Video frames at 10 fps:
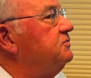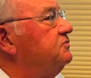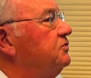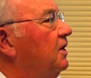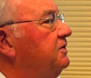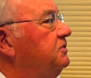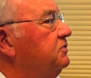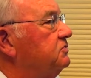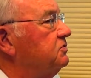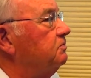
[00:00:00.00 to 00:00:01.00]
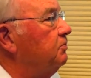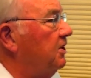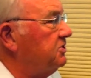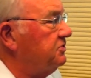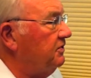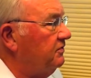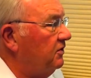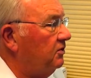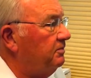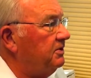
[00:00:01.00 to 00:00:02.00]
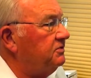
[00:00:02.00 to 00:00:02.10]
you've tried to use compression therapy to